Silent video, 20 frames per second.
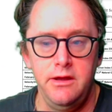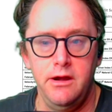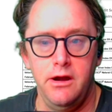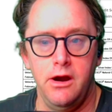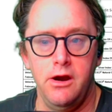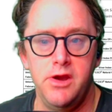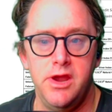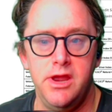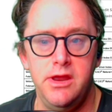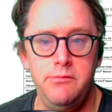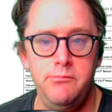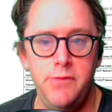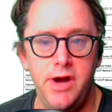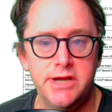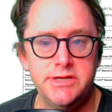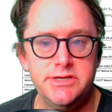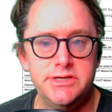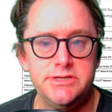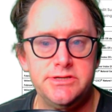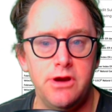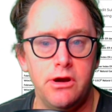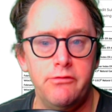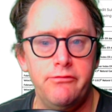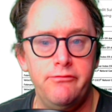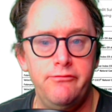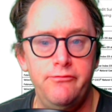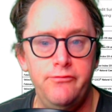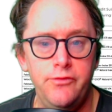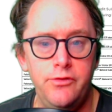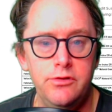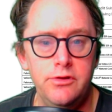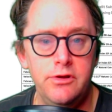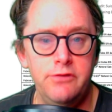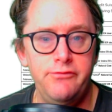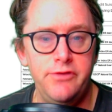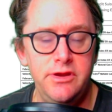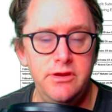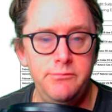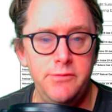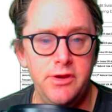our inboxes are full of
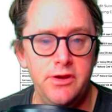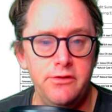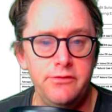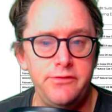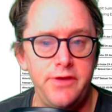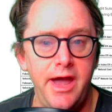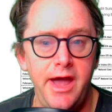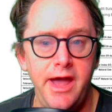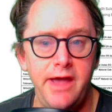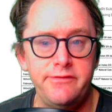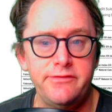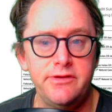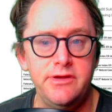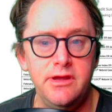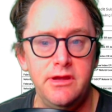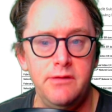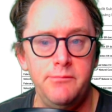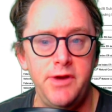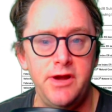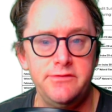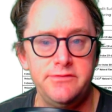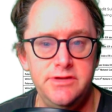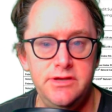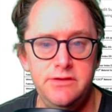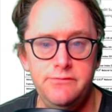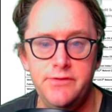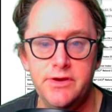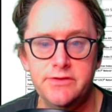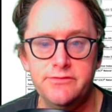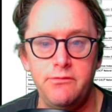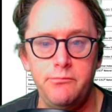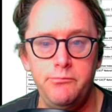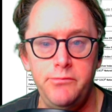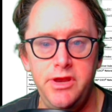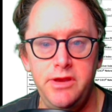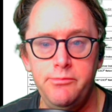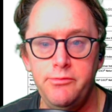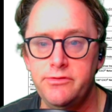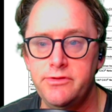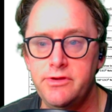emails asking about TVIX from
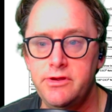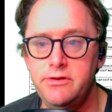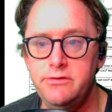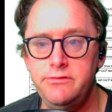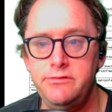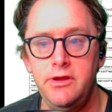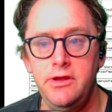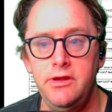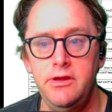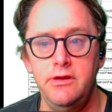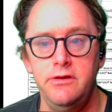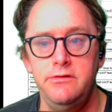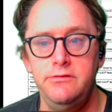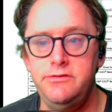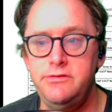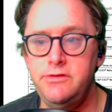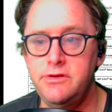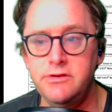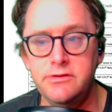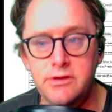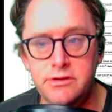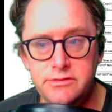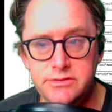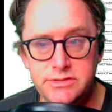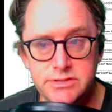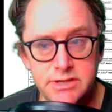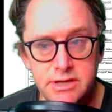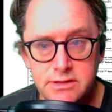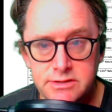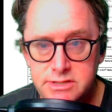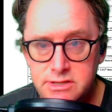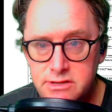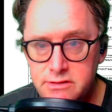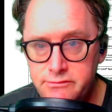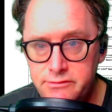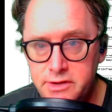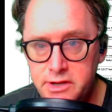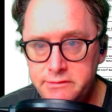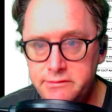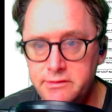people that didn't understand
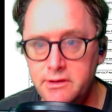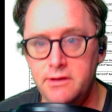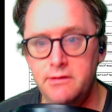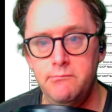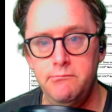TVIX,